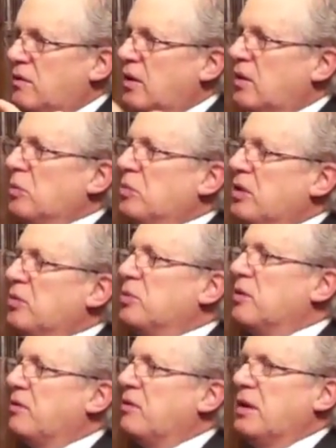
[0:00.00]
tell
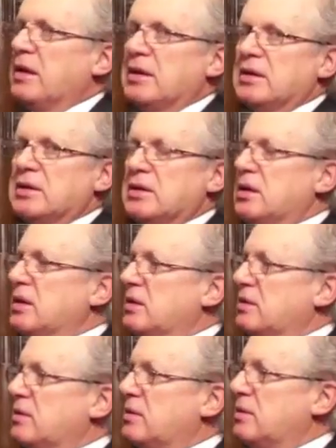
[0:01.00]
people things
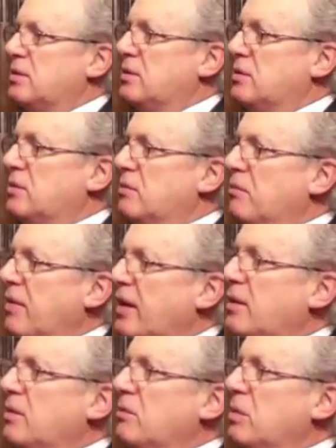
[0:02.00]
that
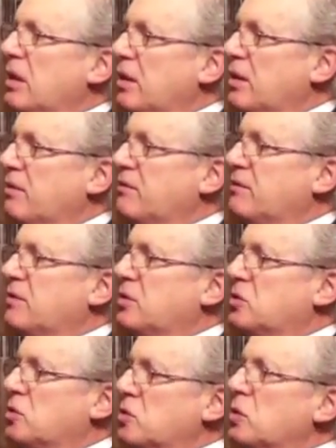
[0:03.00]
make them believe
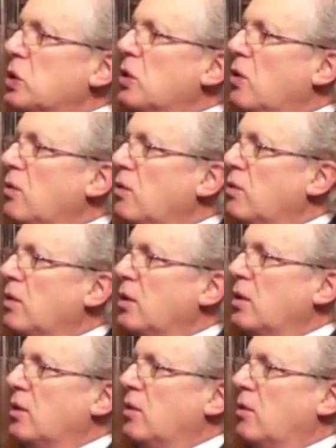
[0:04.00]
that you know